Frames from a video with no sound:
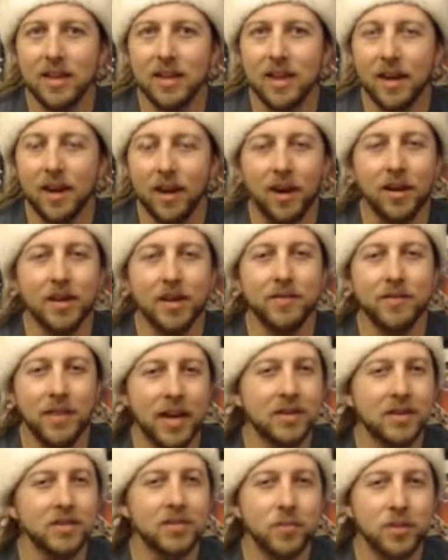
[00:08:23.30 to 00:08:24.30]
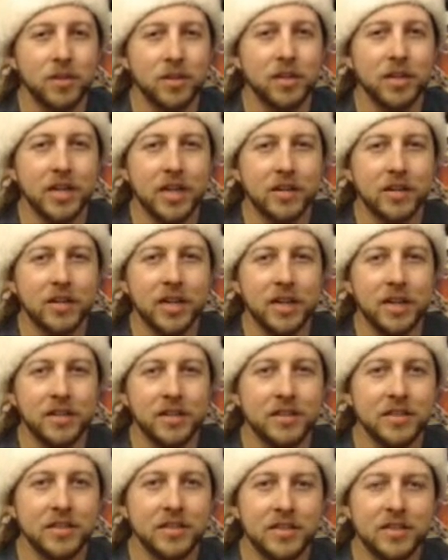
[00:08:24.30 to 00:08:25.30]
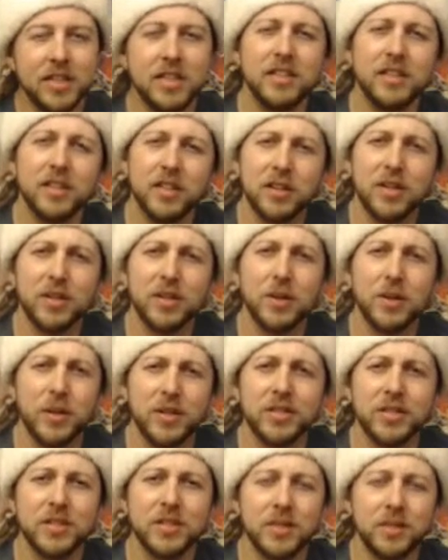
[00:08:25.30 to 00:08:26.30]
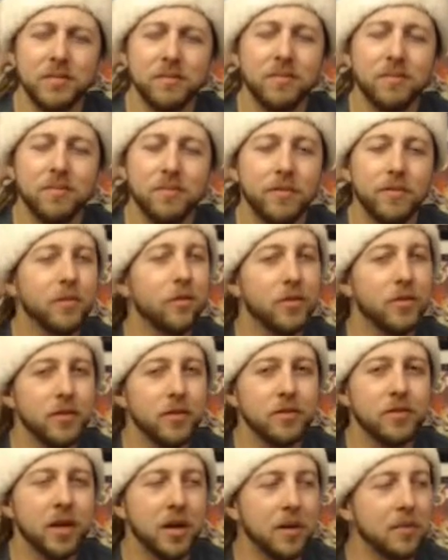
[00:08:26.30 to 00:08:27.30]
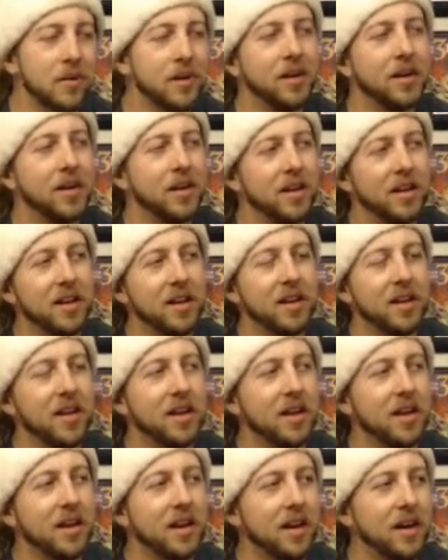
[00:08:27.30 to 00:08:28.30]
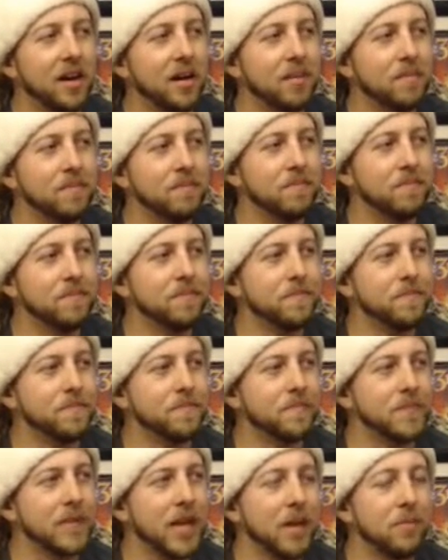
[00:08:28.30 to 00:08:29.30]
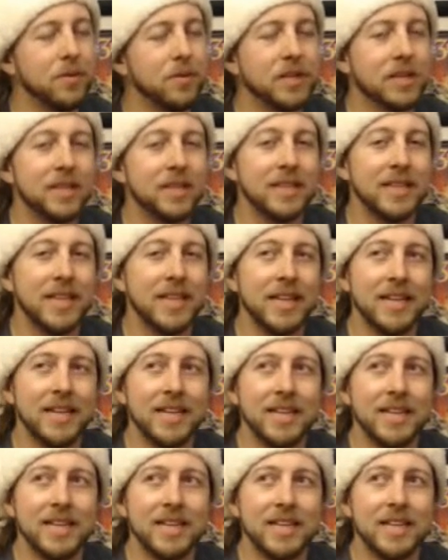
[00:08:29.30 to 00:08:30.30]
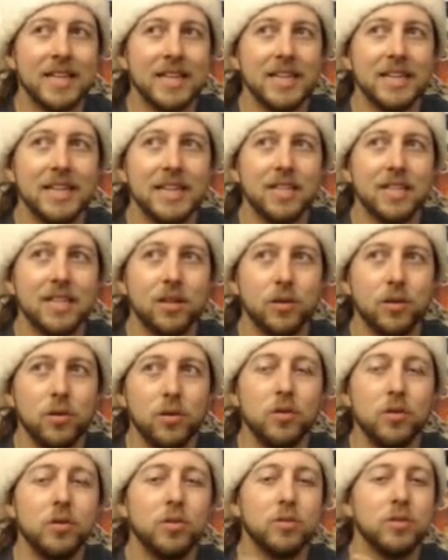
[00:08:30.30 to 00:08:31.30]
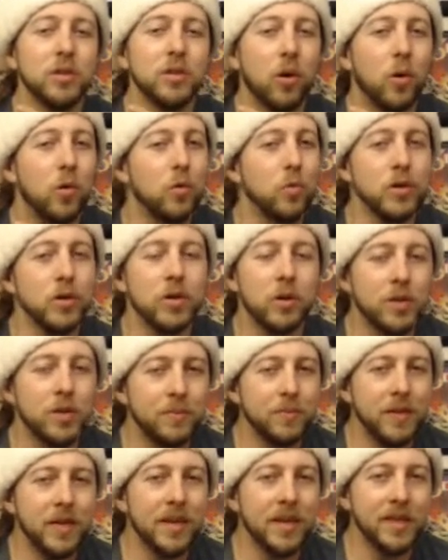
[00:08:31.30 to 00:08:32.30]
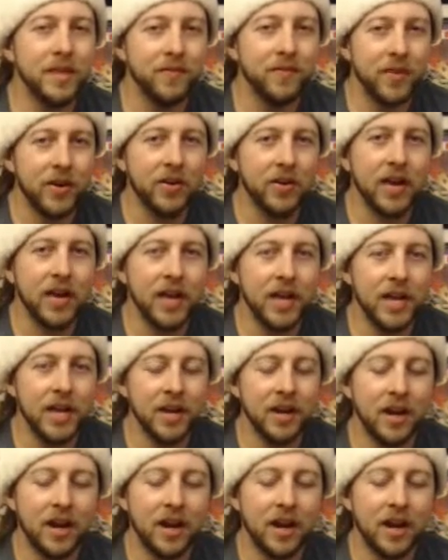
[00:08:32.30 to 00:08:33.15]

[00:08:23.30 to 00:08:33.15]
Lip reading: And Han even asked, where did you get that? And she said, that's a good question, before another time. I predicted that Luke was only going to be in at the very end.